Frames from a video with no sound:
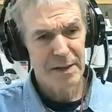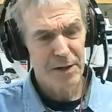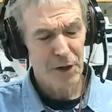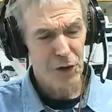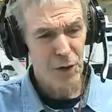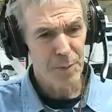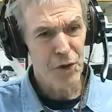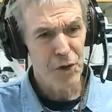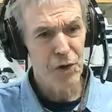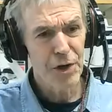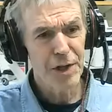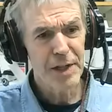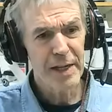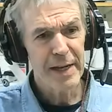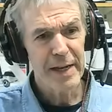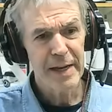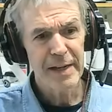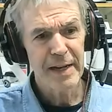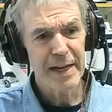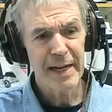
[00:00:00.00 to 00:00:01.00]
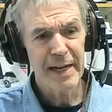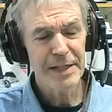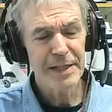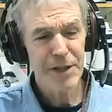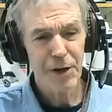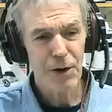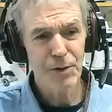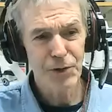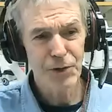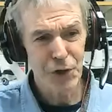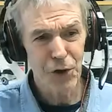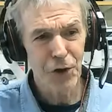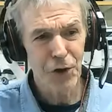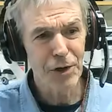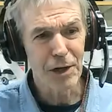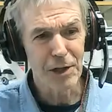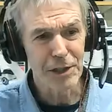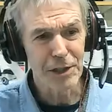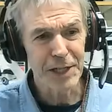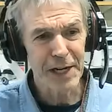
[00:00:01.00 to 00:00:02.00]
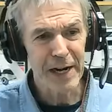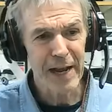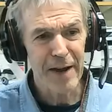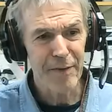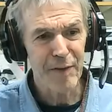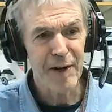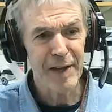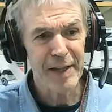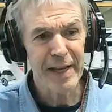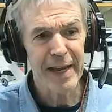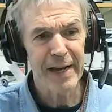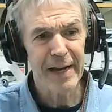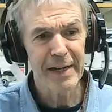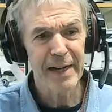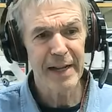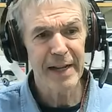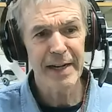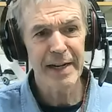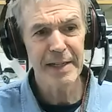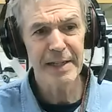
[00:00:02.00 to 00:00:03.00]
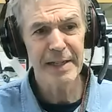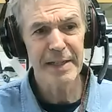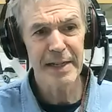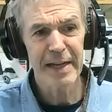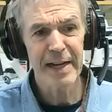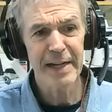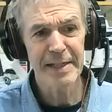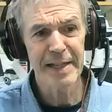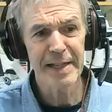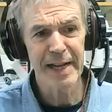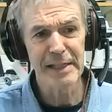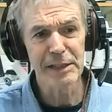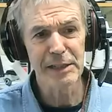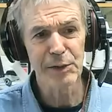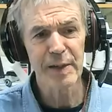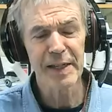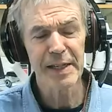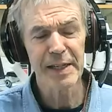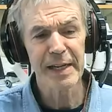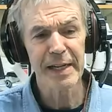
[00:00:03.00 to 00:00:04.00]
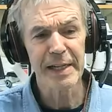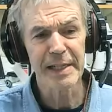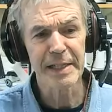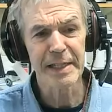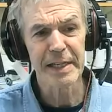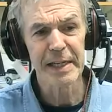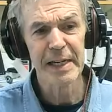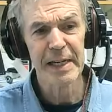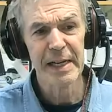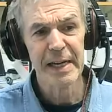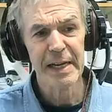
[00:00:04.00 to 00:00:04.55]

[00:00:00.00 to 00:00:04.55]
the community that has their own journals and everything that has, has dealt with this.